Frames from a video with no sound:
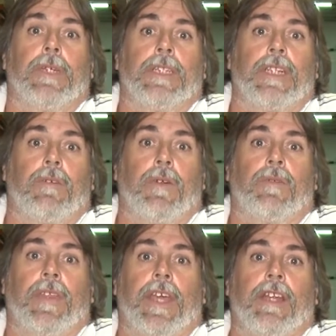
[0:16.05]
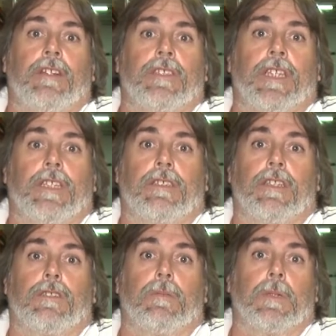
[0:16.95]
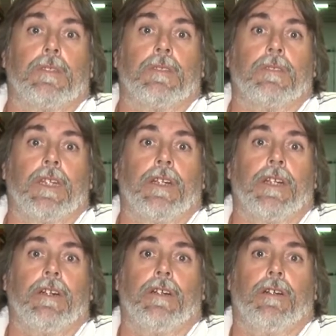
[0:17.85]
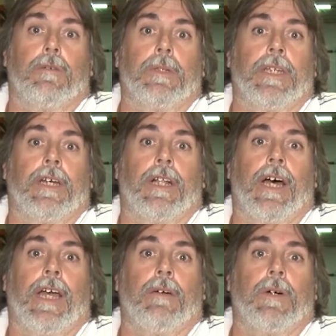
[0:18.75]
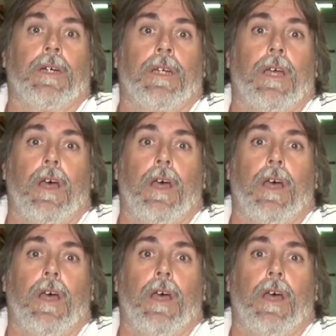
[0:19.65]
Bench. I work for the NRCS Distribution Center here in Urbandale, Iowa.